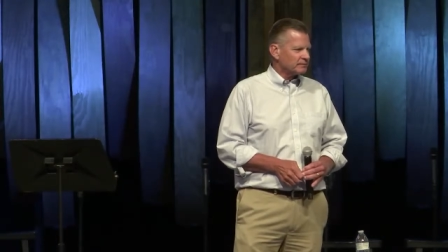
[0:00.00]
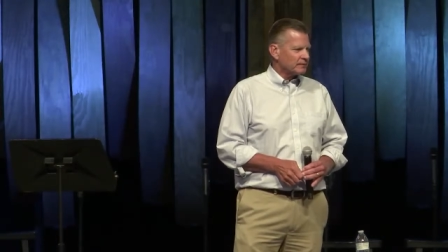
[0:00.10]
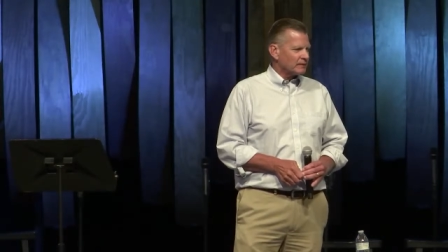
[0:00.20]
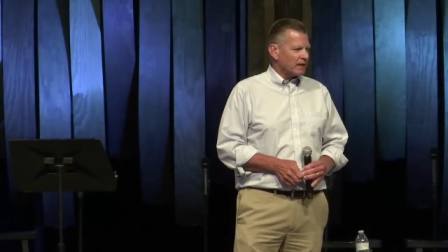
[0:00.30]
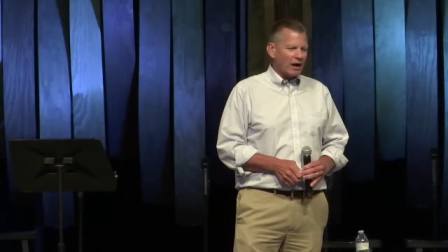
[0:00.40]

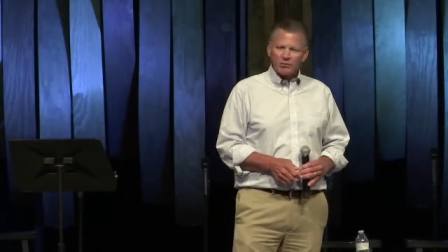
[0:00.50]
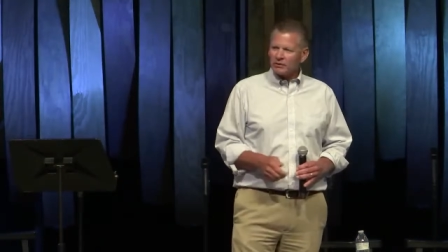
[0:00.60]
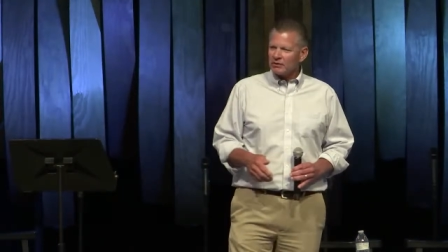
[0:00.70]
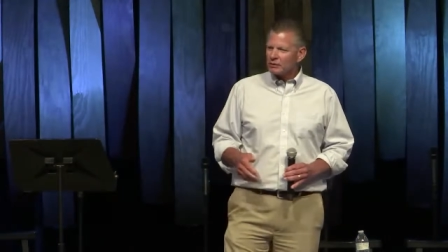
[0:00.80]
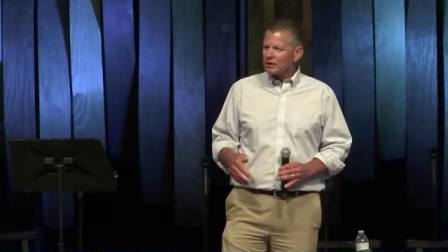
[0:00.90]
I really
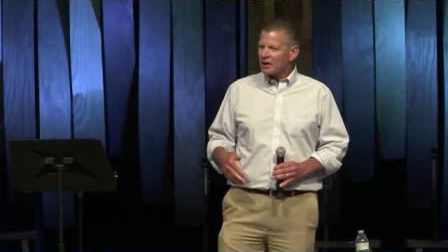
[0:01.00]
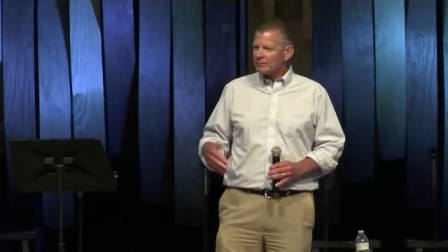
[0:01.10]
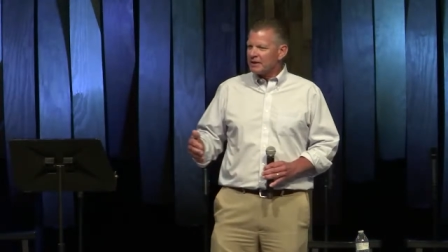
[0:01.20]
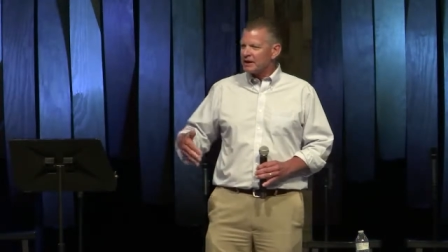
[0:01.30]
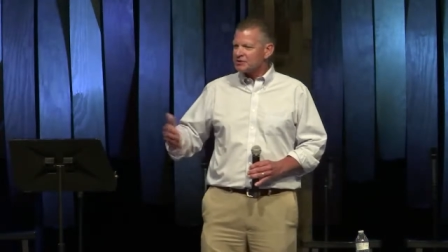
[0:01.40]
would like my
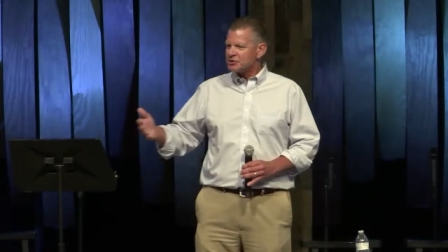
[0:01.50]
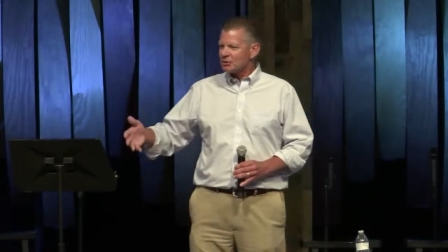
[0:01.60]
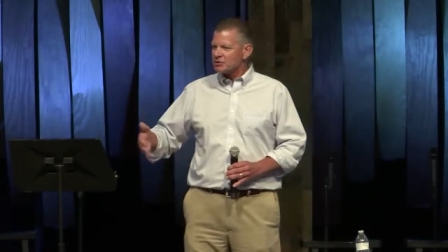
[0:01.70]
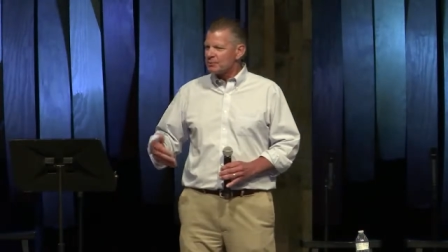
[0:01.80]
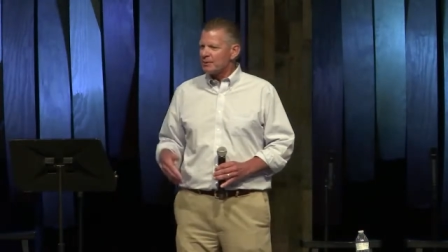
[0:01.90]
next year, which
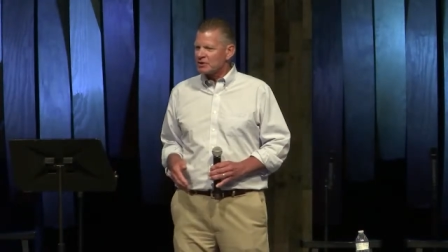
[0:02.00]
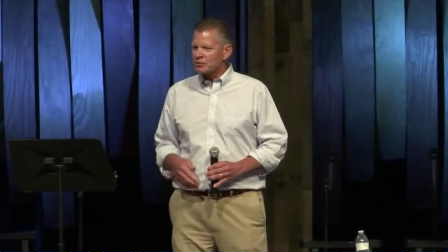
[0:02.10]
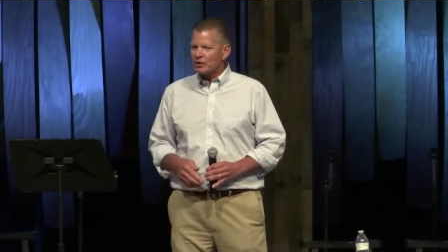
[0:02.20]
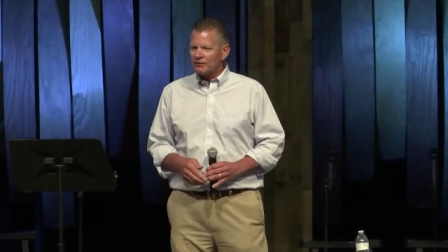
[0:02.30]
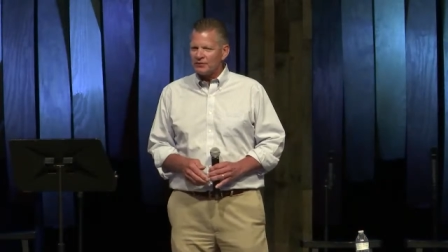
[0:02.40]
would be my
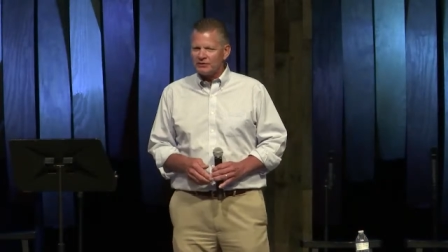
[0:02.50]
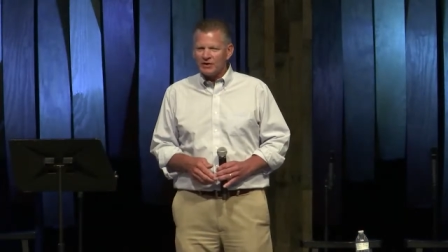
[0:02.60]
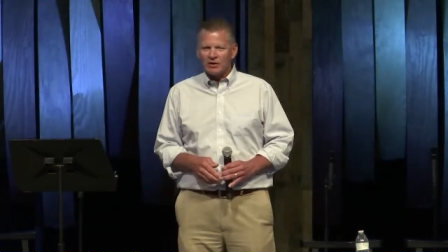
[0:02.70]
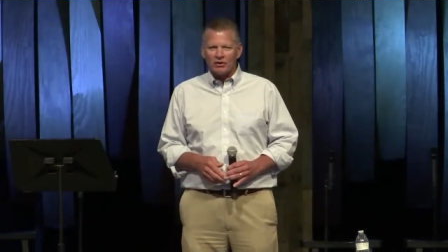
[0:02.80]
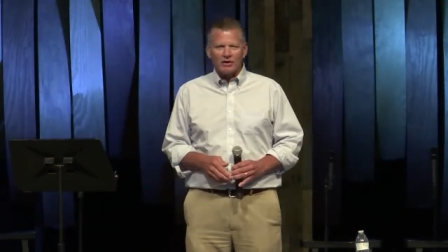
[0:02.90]
25th
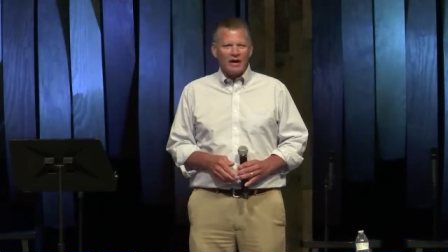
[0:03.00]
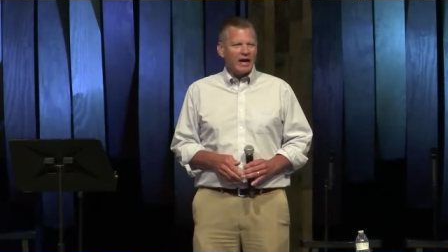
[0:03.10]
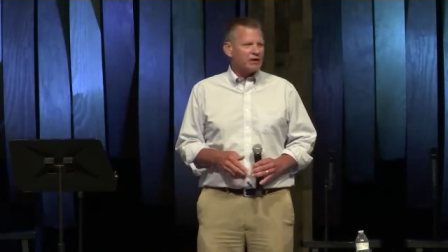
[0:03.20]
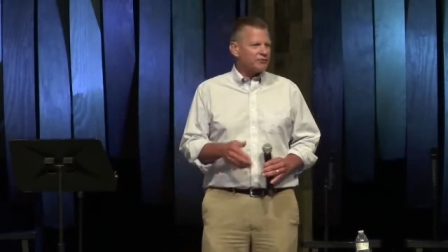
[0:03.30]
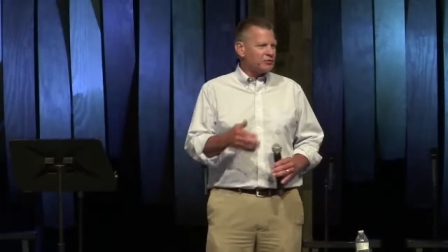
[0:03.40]
year. And
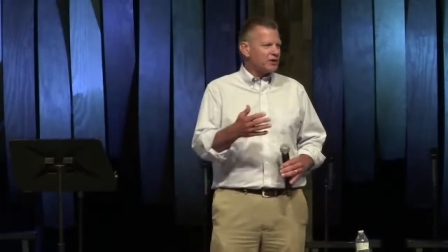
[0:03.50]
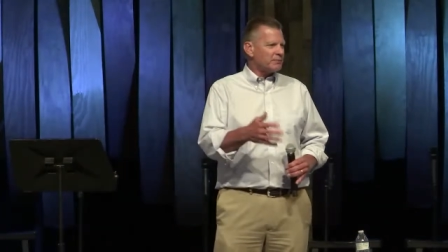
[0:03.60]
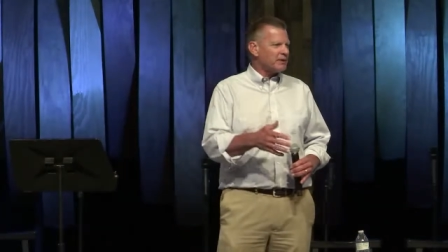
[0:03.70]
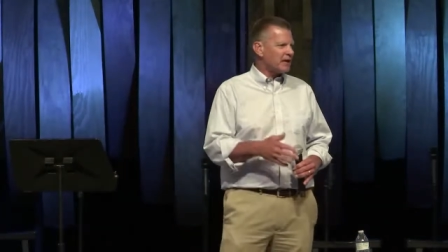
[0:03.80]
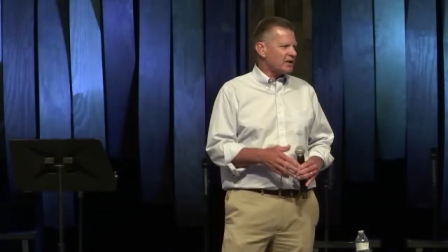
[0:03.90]
if you get me
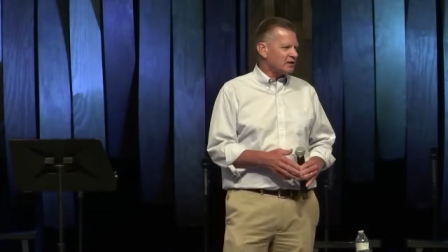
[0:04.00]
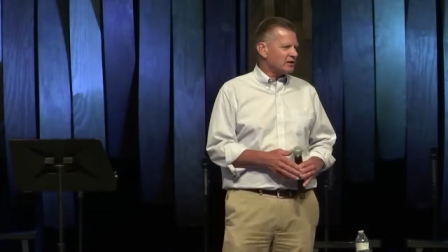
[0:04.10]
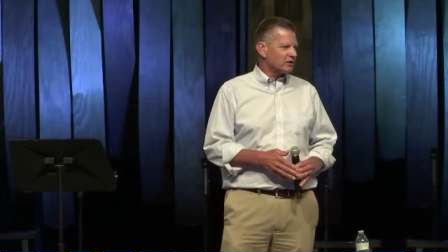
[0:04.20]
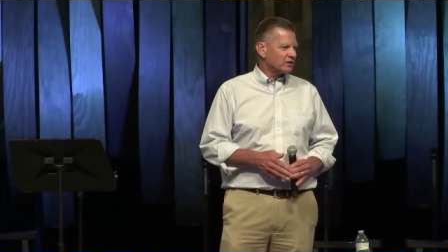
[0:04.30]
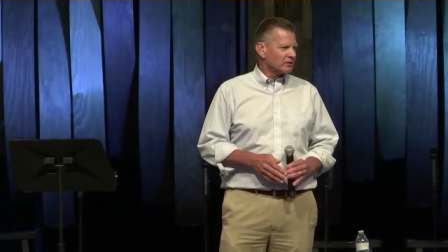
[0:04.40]
that
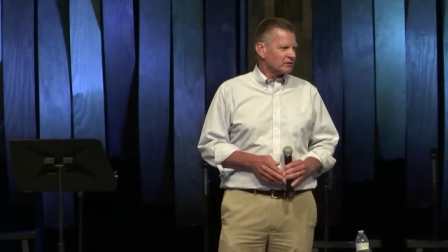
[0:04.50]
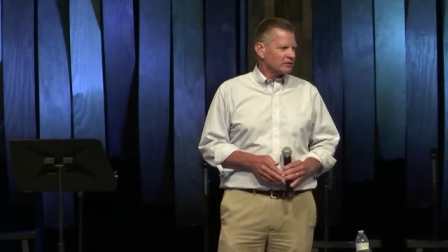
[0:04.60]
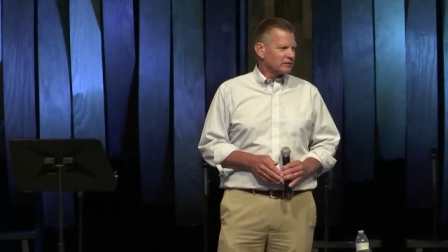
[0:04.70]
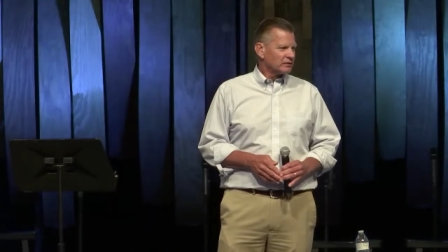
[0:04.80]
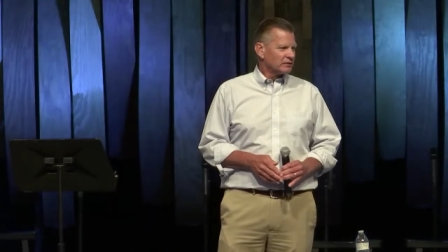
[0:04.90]
year,
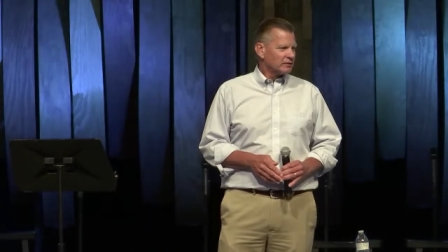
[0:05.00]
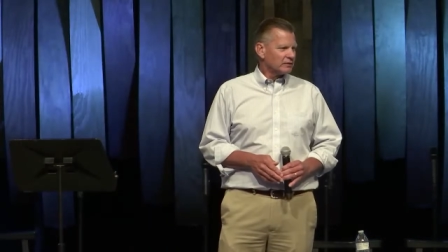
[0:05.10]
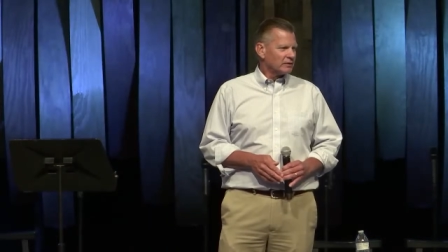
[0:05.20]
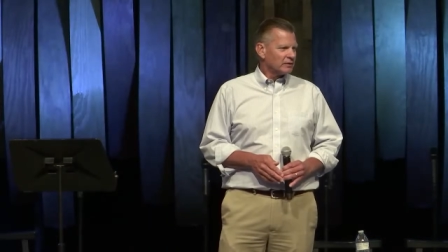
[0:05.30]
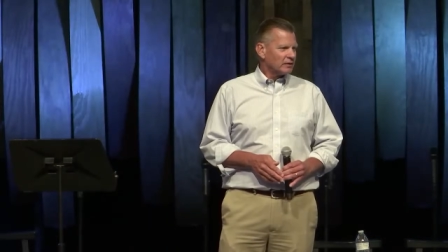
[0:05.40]

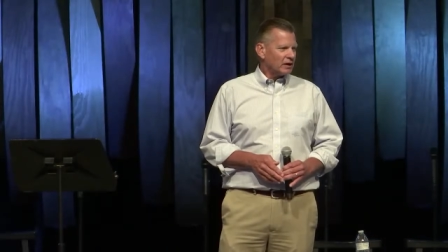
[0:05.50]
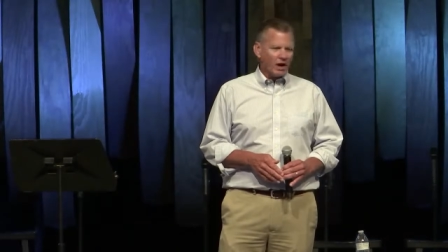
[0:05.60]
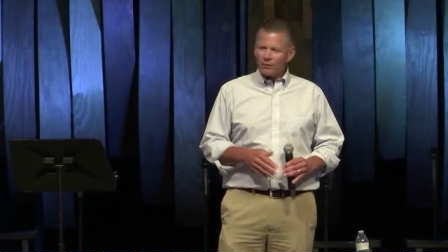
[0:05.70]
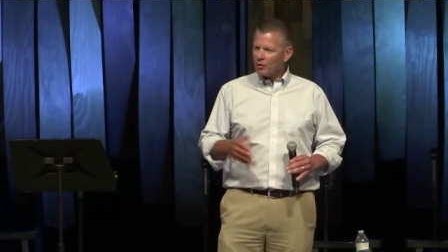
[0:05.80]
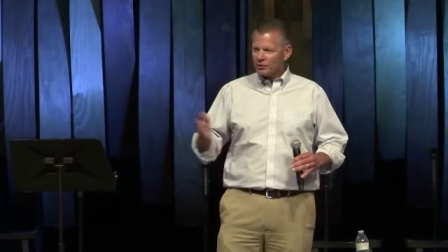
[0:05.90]
I'm
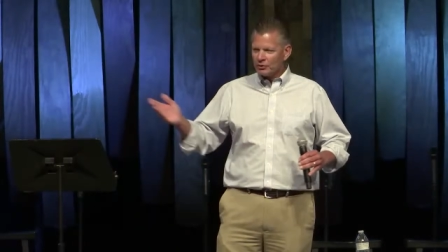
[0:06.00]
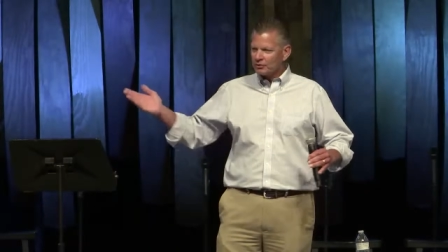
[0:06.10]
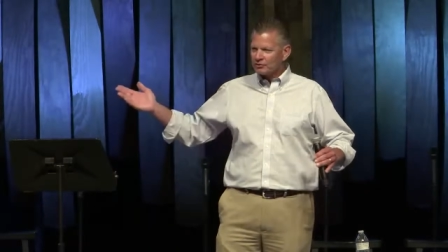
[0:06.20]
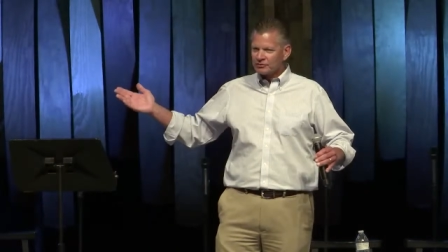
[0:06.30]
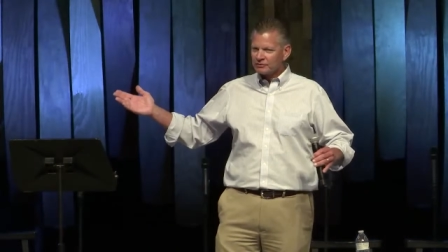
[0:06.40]
all yours.